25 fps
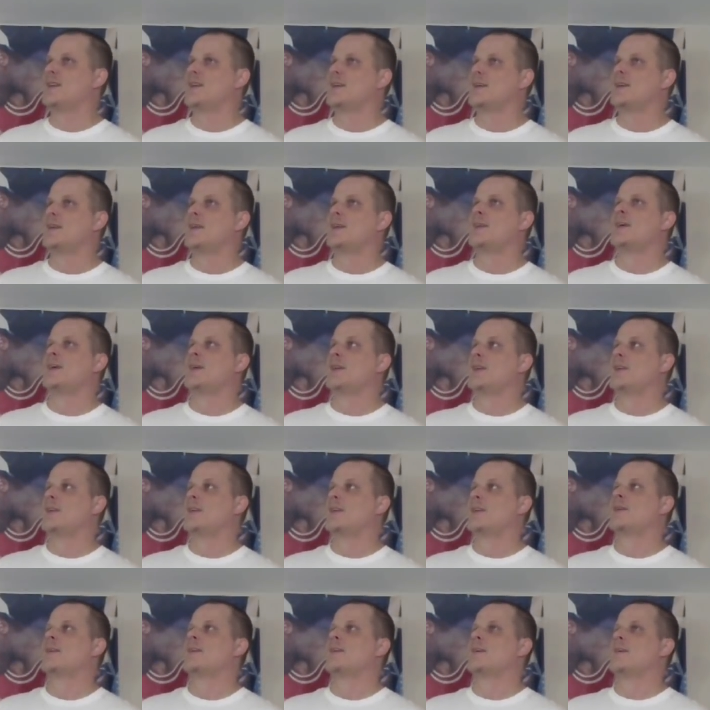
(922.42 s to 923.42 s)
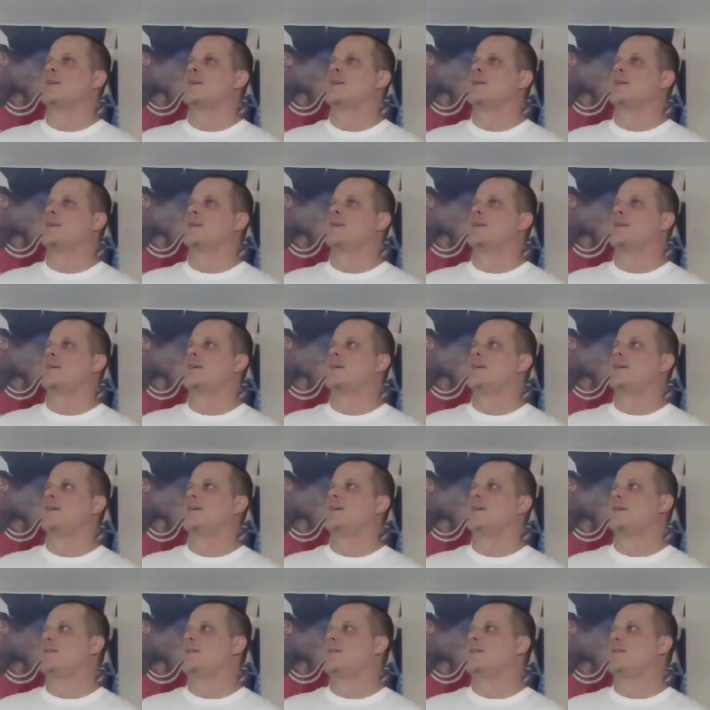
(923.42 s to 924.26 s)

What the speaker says: No one is speaking in this clip.